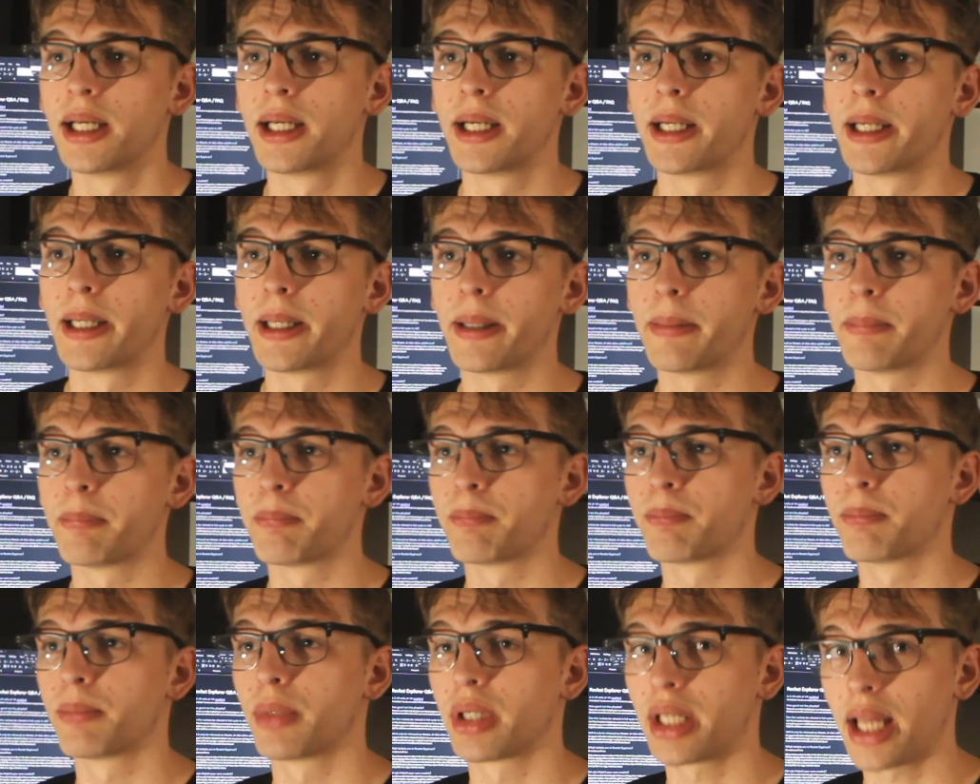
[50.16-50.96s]

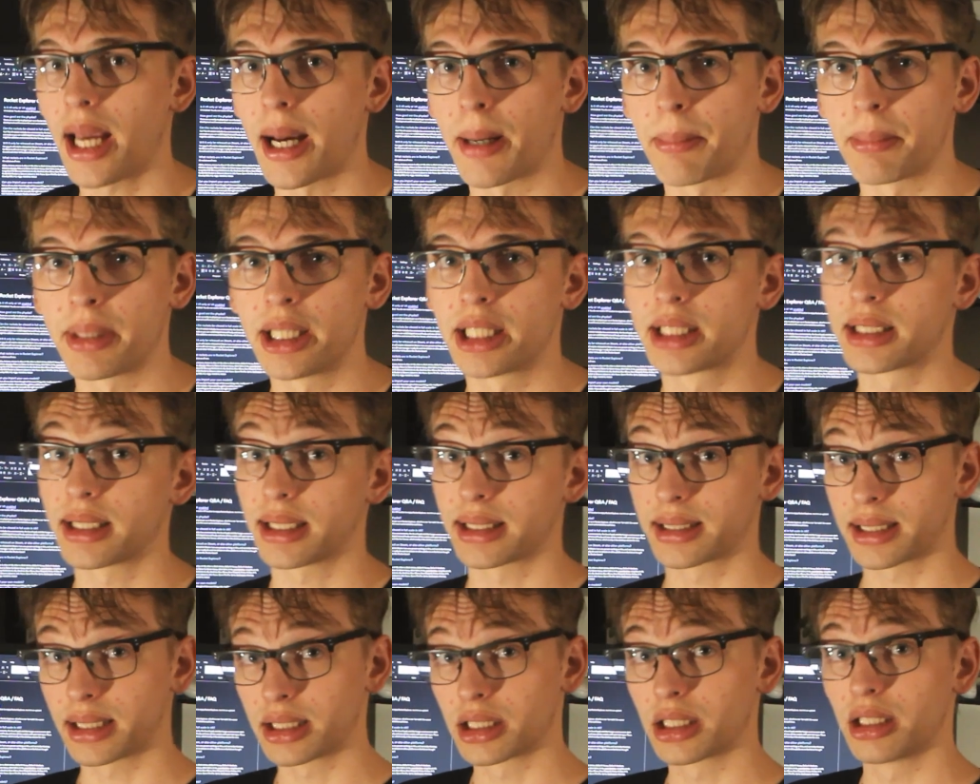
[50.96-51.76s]
But yeah, it's
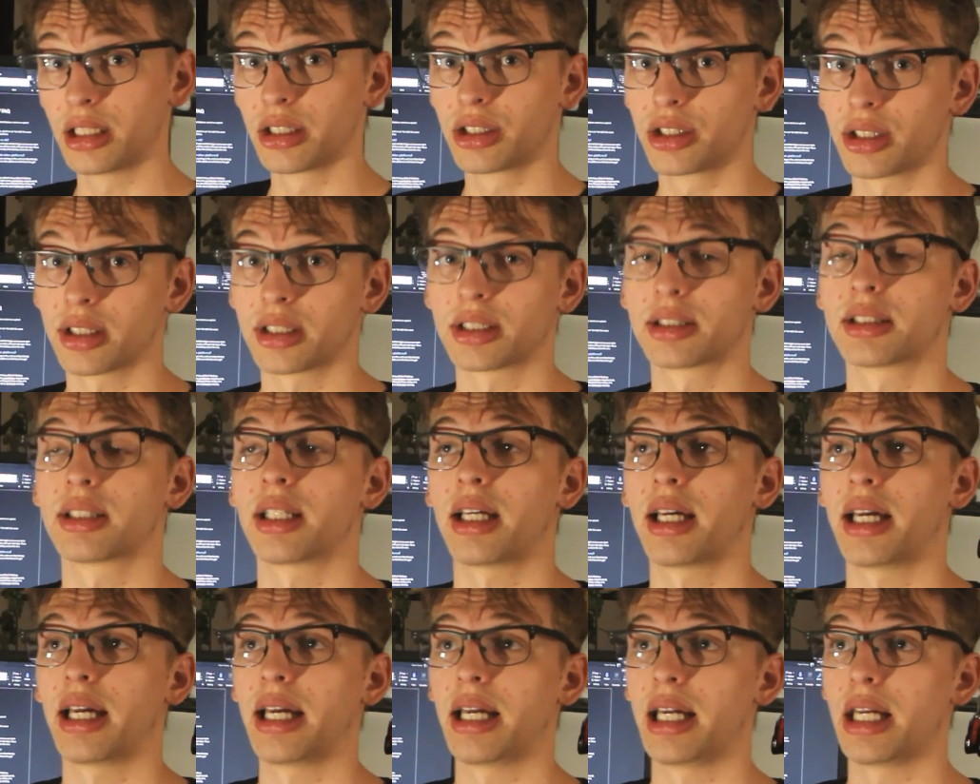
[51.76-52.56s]
essentially just
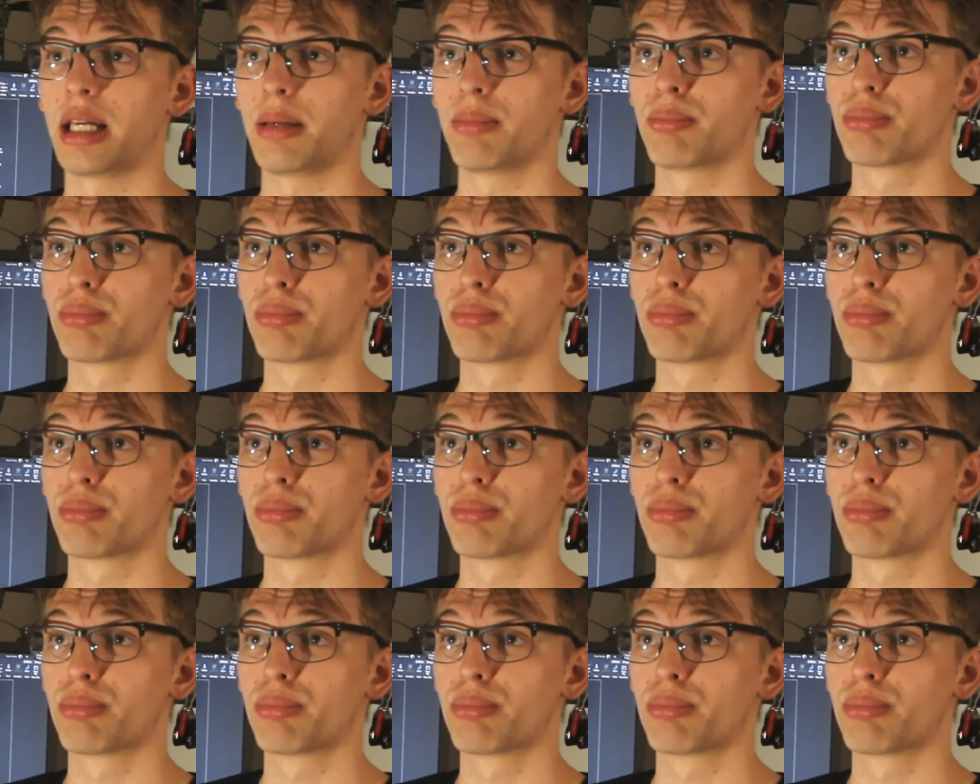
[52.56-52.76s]
a